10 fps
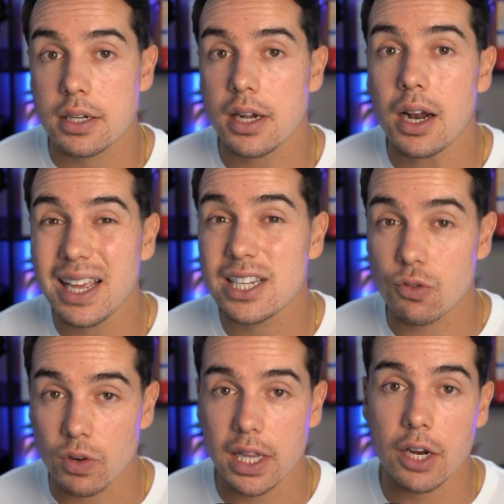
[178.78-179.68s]
Asana
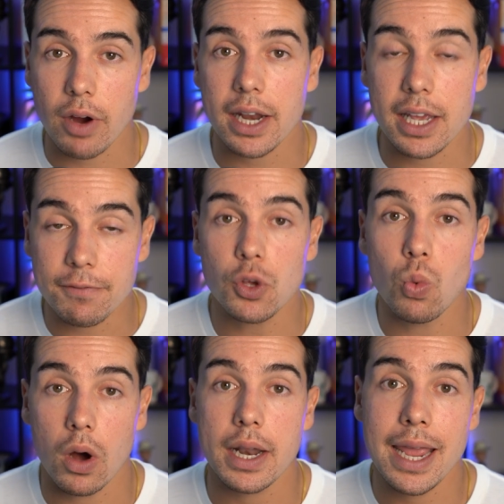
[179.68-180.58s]
is really great if you
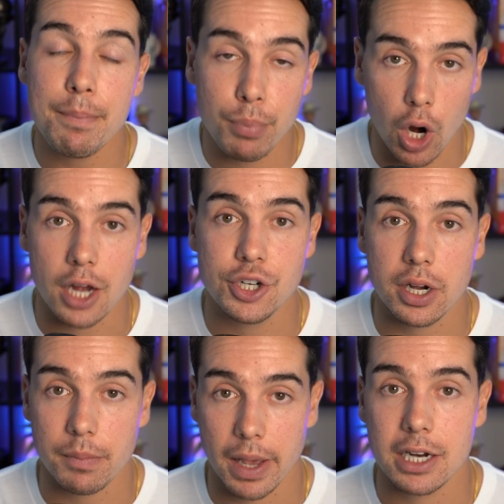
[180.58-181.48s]
want a
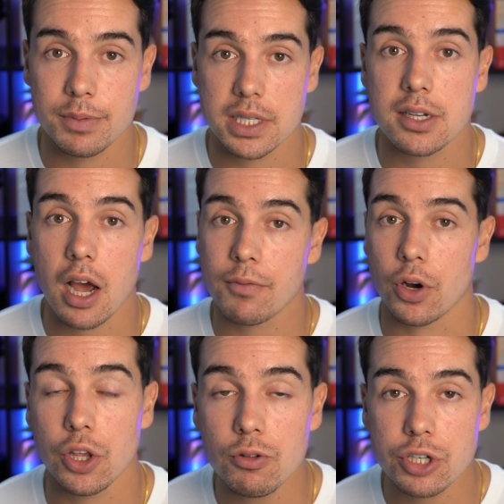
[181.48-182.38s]
project management
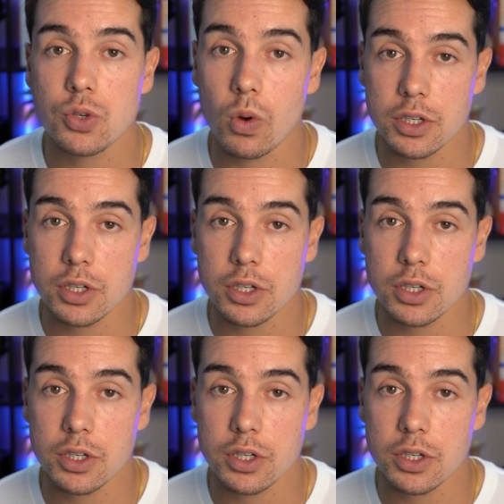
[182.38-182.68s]
software. You just